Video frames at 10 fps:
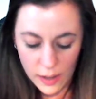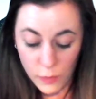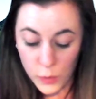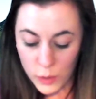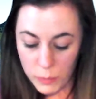If
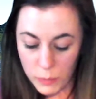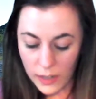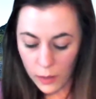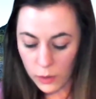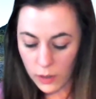you could be
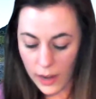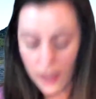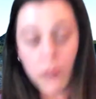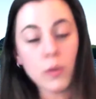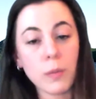another
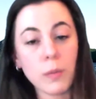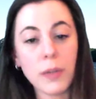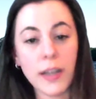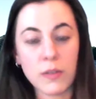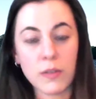animal or
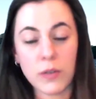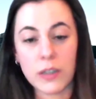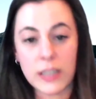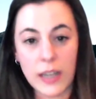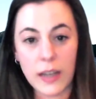plant for a
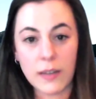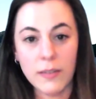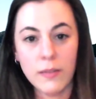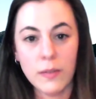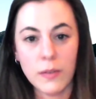day,
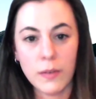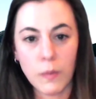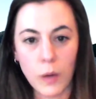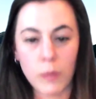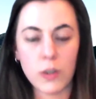
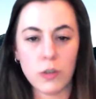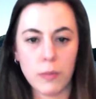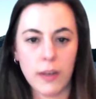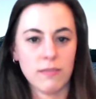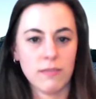what would you
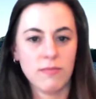be?